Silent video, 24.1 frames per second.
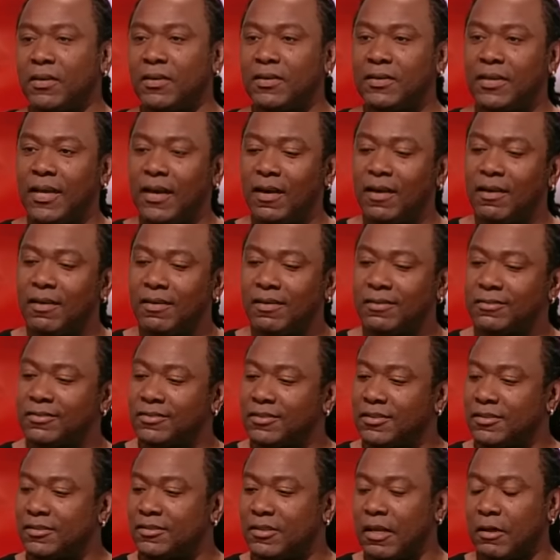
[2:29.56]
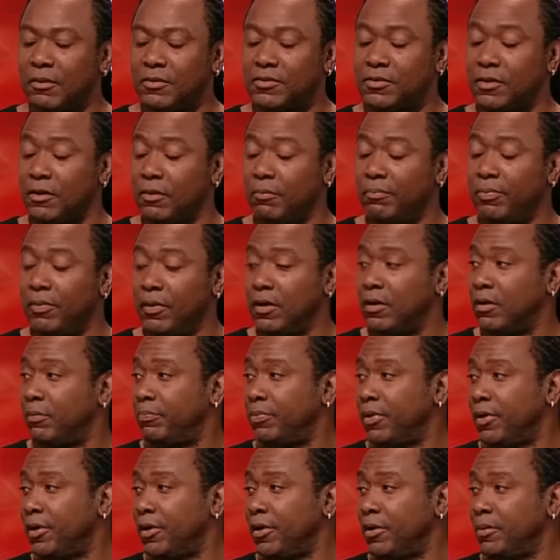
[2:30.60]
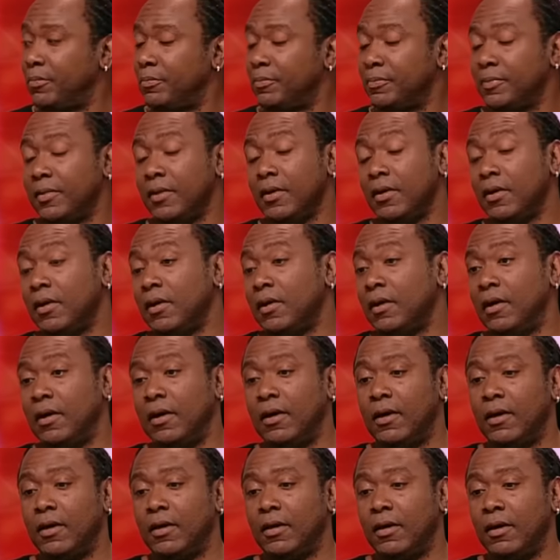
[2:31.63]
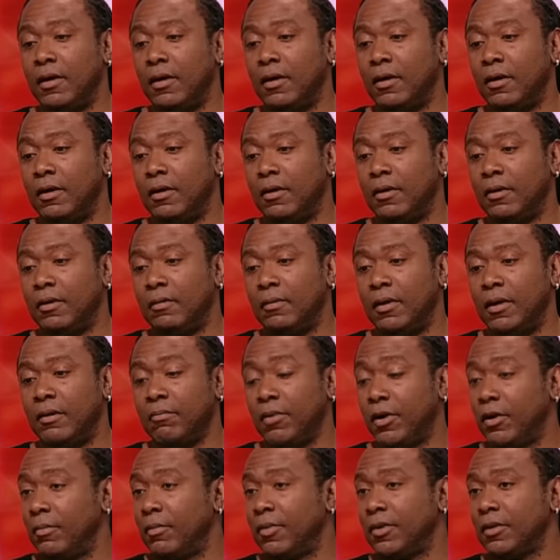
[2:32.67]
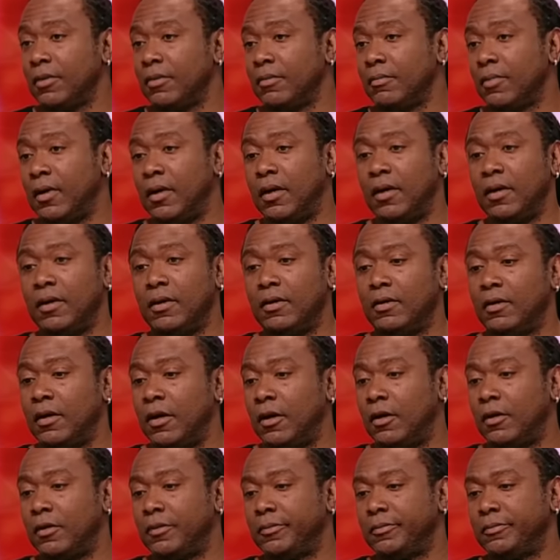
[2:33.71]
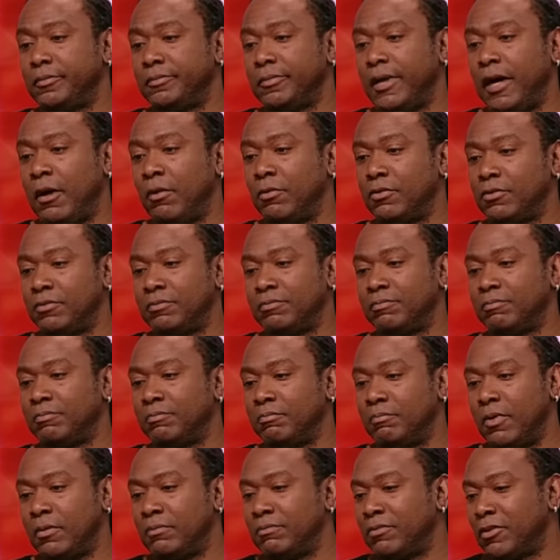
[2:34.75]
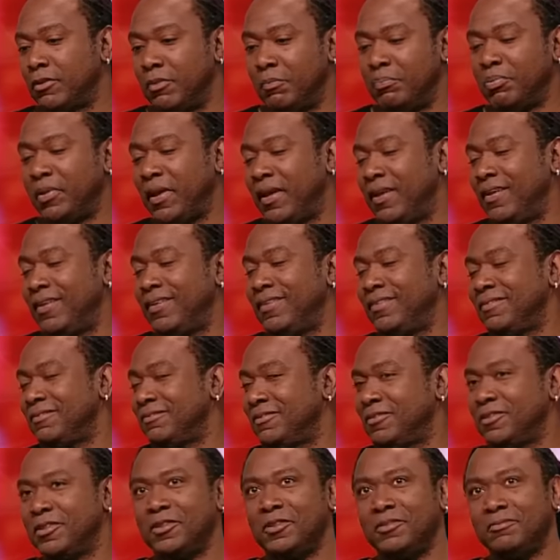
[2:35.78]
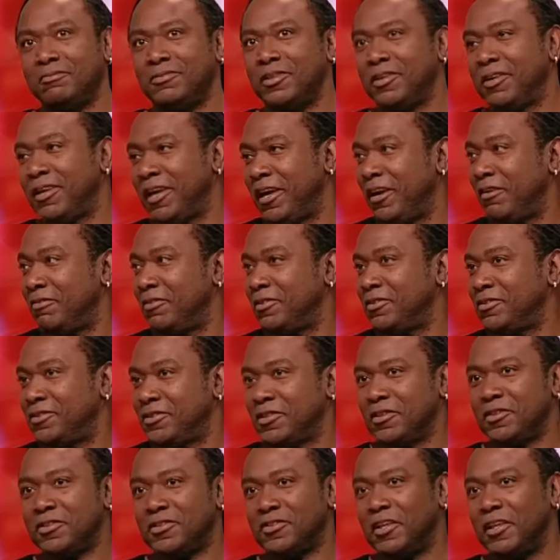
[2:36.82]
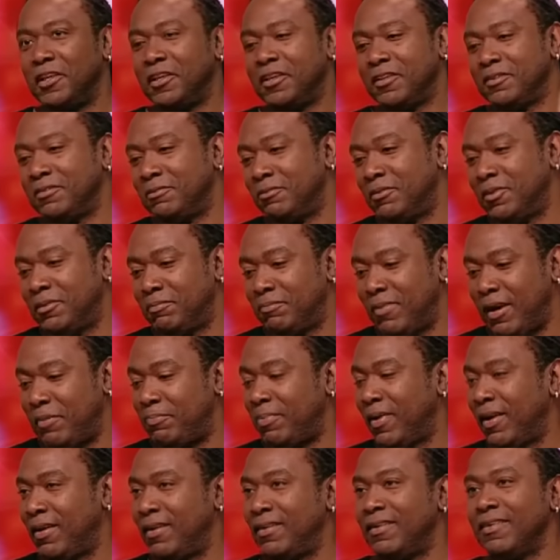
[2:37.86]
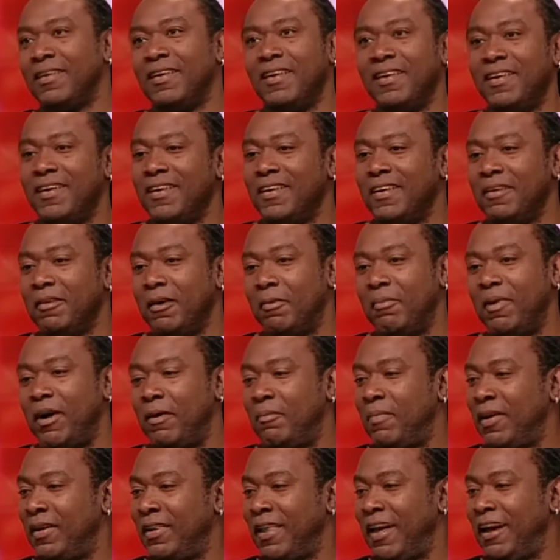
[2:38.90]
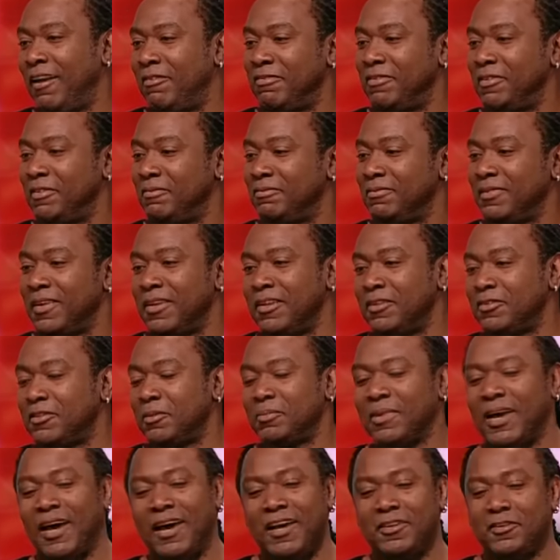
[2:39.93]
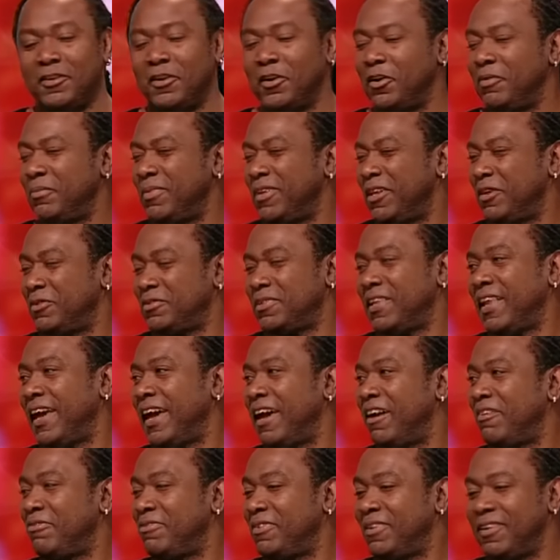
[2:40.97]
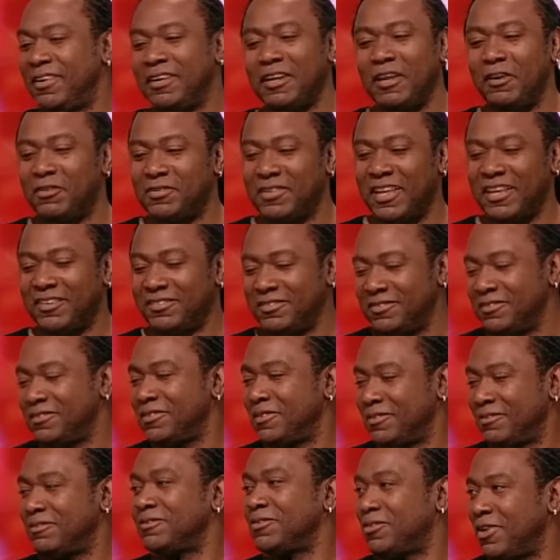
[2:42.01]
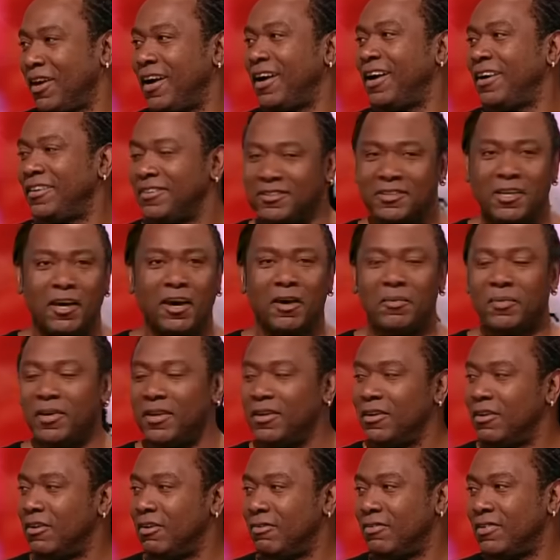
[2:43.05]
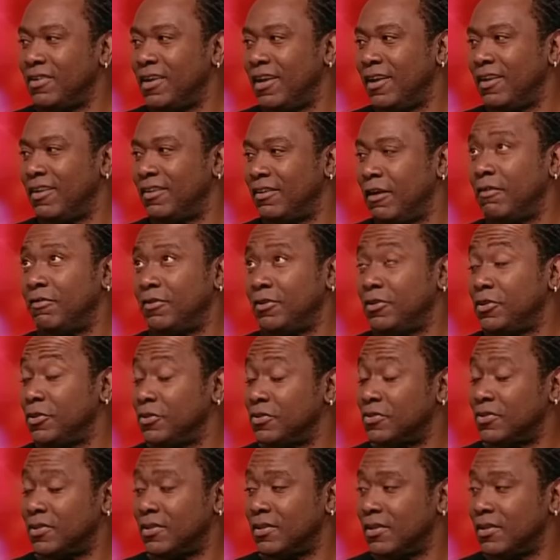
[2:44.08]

dare. It was just, I was in a pub and in Birmingham, and I was complaining to the heavens, to the ceiling with my pint about my life, and some guys heard me, they was laughing, and they was like, "Try it, it's comedy here every night, every Tuesday."